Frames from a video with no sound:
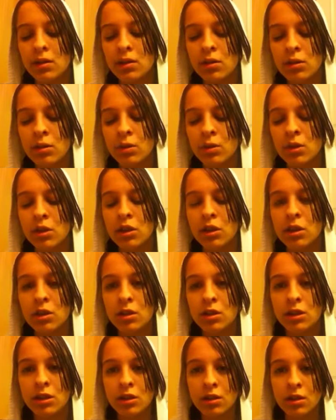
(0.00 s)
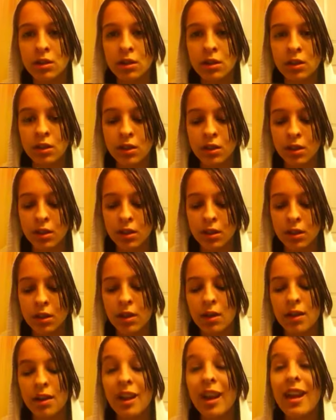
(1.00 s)
to children?
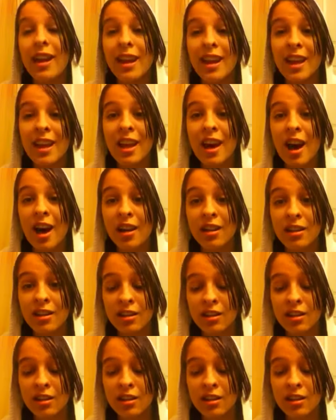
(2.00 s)
Yes.